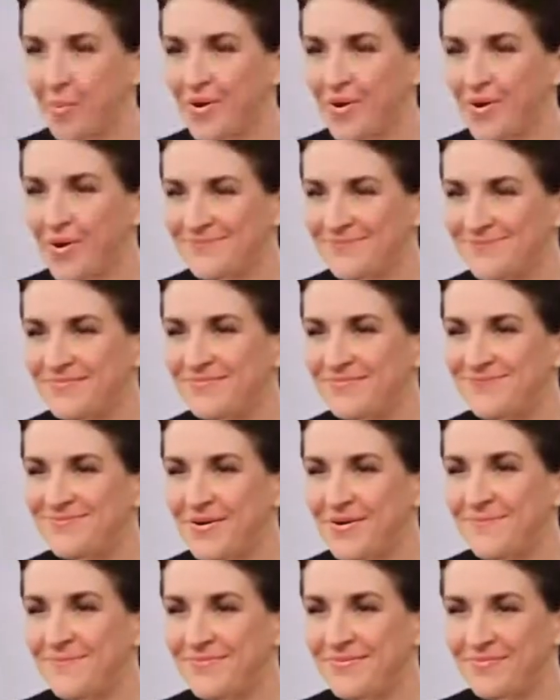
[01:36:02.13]
have a
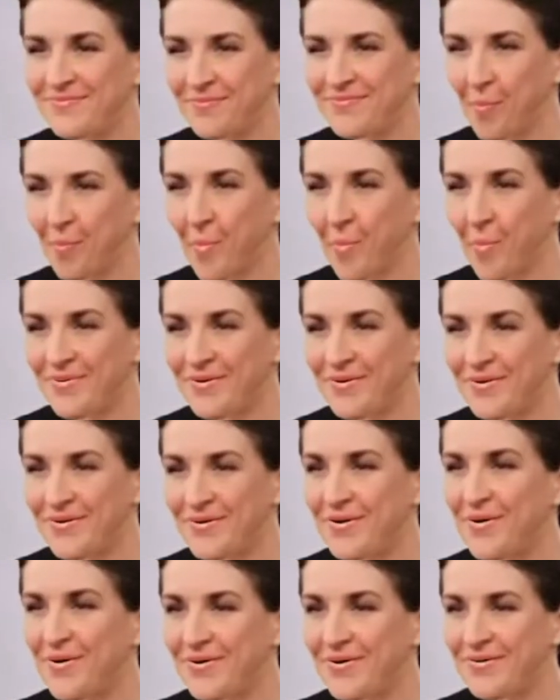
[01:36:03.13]
developing story.
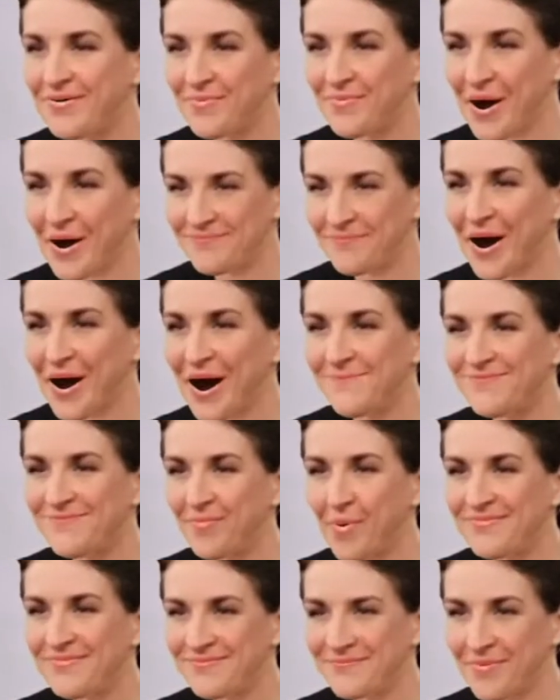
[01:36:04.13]
Not my
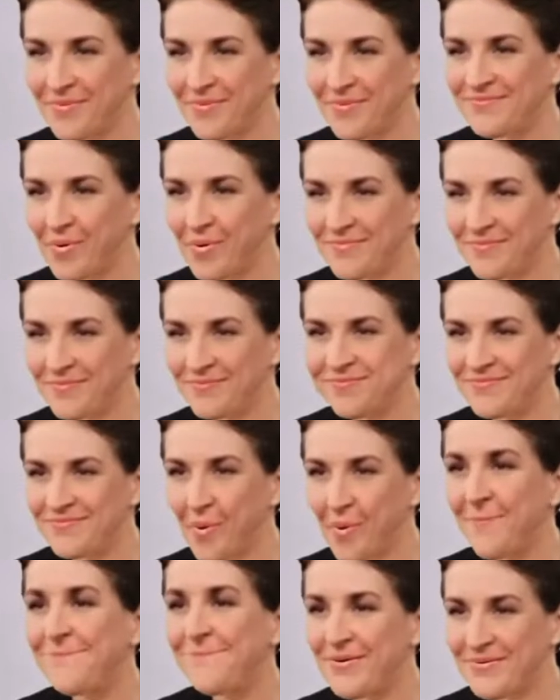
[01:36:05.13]
president, Donald
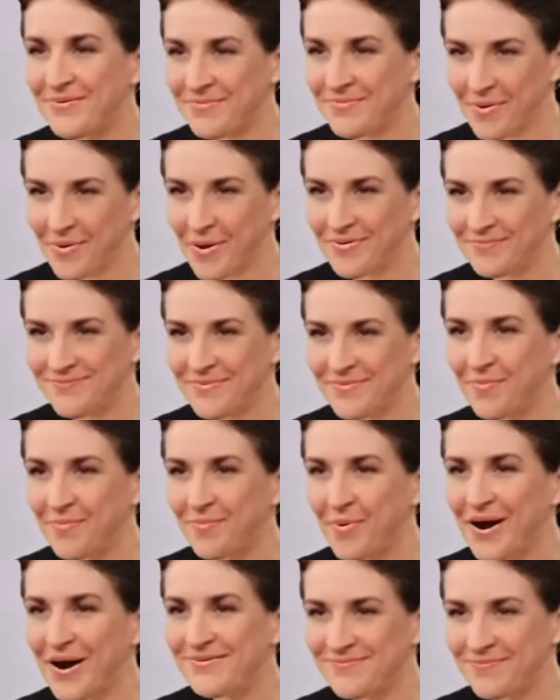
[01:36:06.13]
Trump, has been
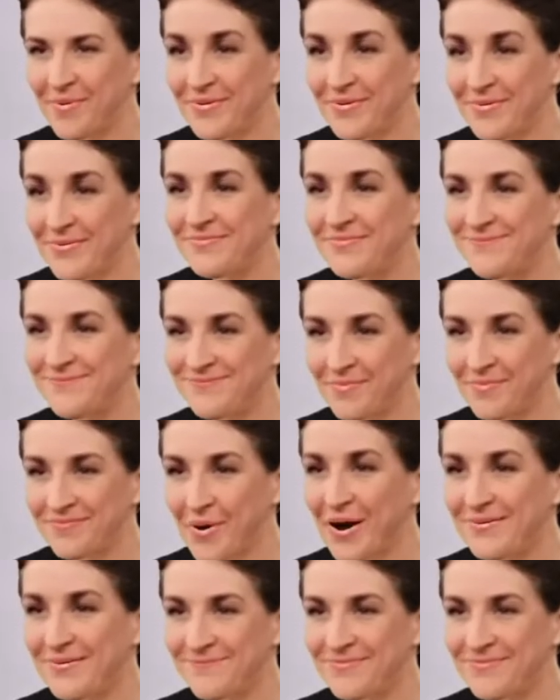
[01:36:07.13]
arrested for
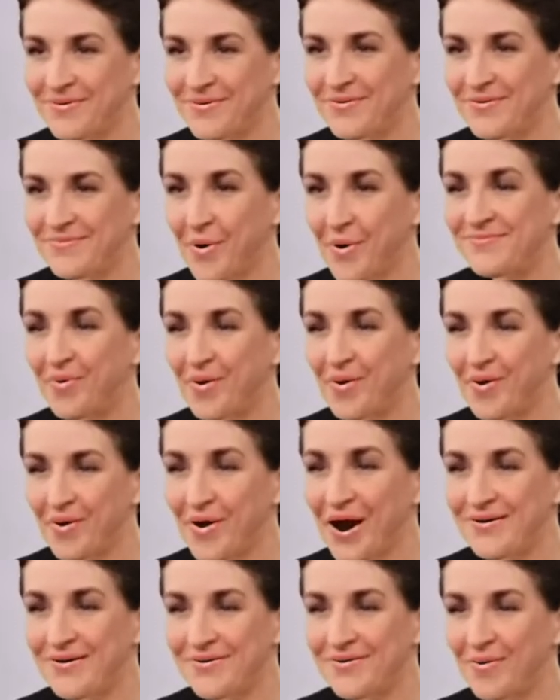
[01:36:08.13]
not being on the
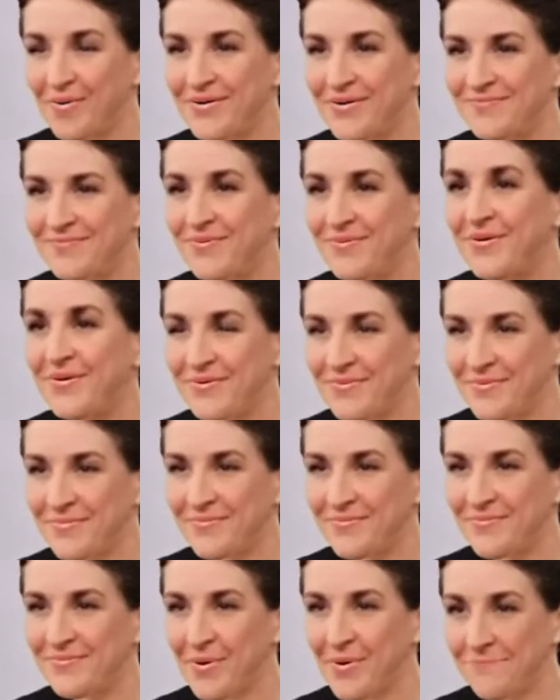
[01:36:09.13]
client list.
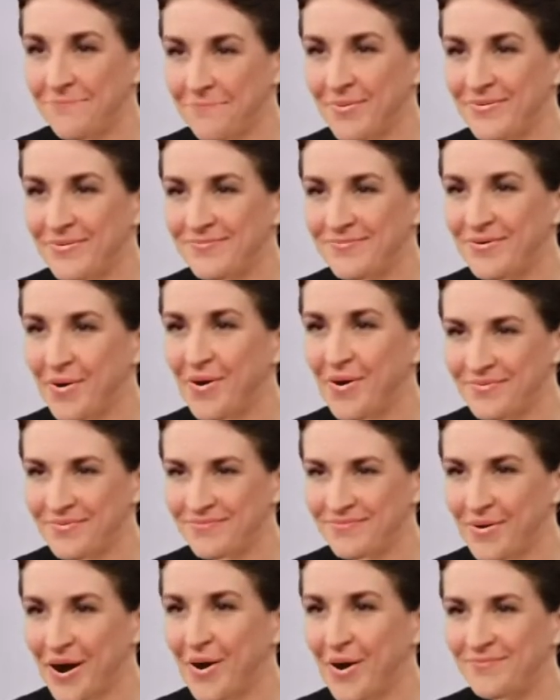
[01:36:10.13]
America is
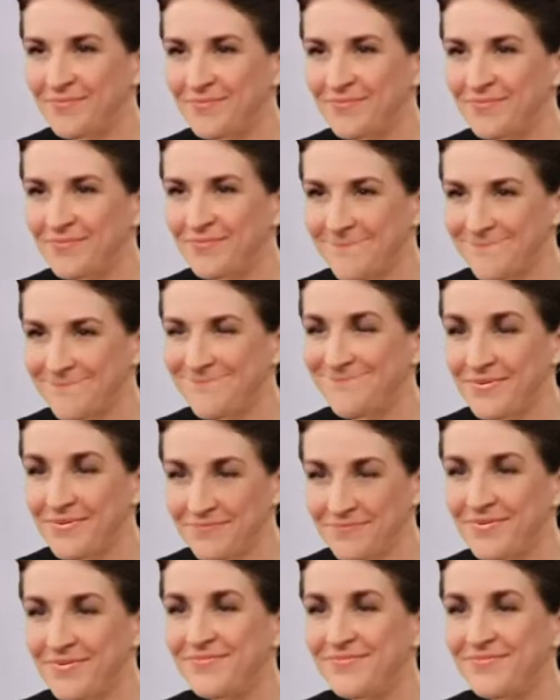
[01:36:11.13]
now safe from this